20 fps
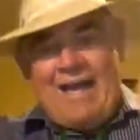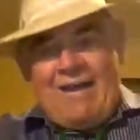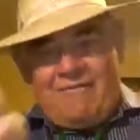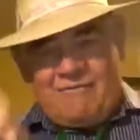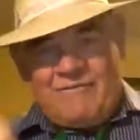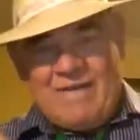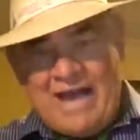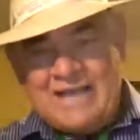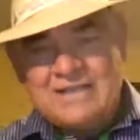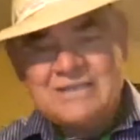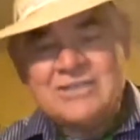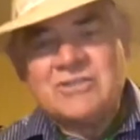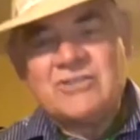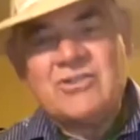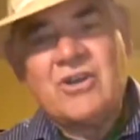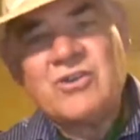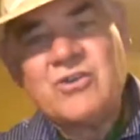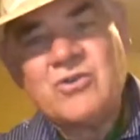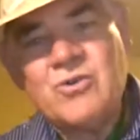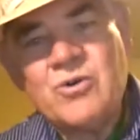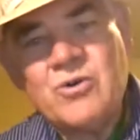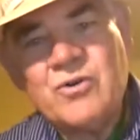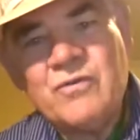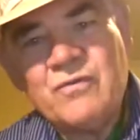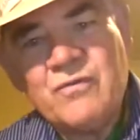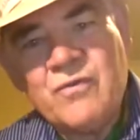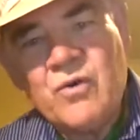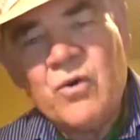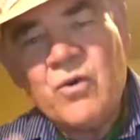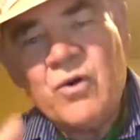fast as I could
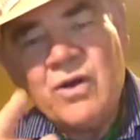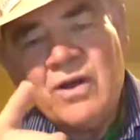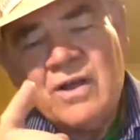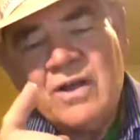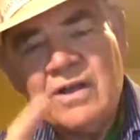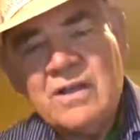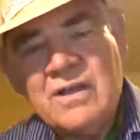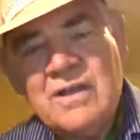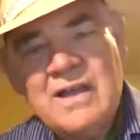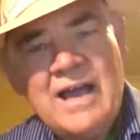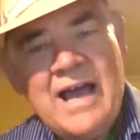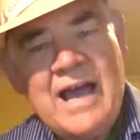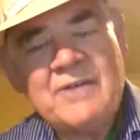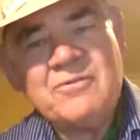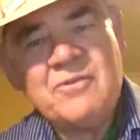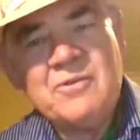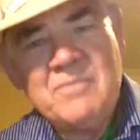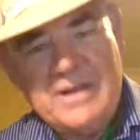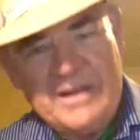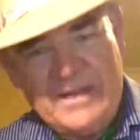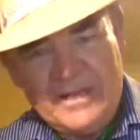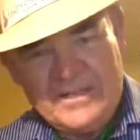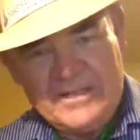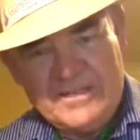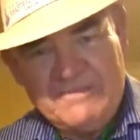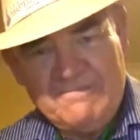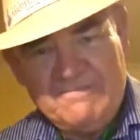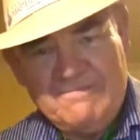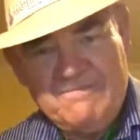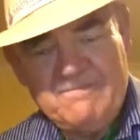for 100
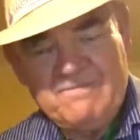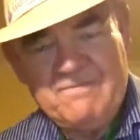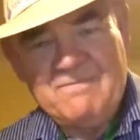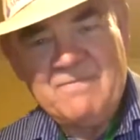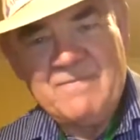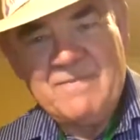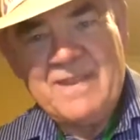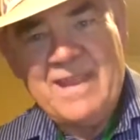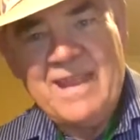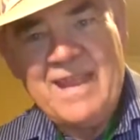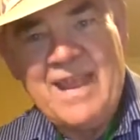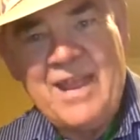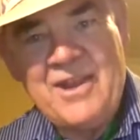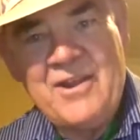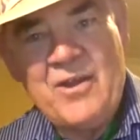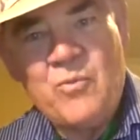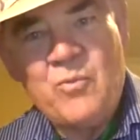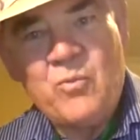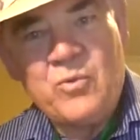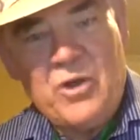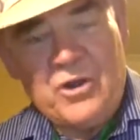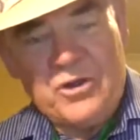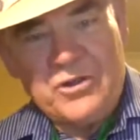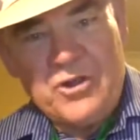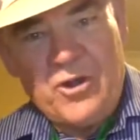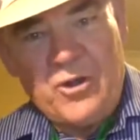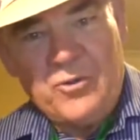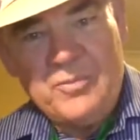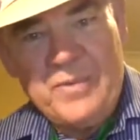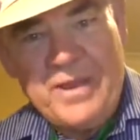metres. And I've got a
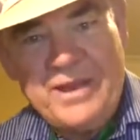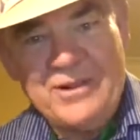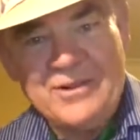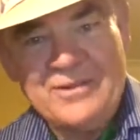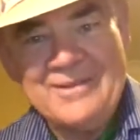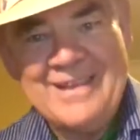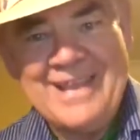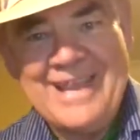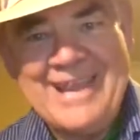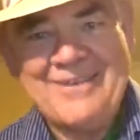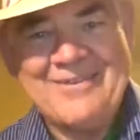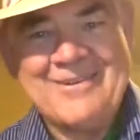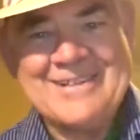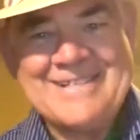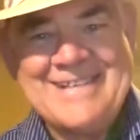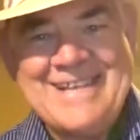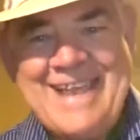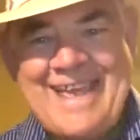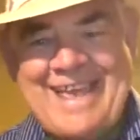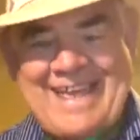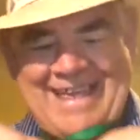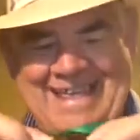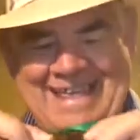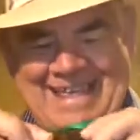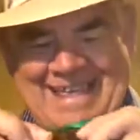gold medal. Here it is here.